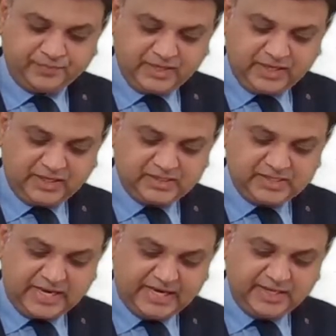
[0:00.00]
It is
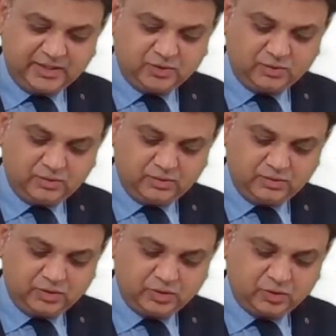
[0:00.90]
added to
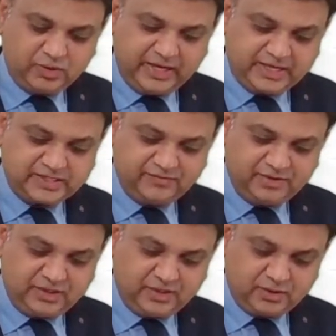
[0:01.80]

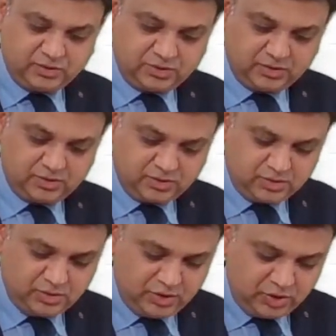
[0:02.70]
2,17,000.
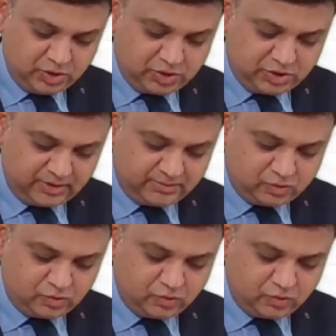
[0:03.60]
So it comes to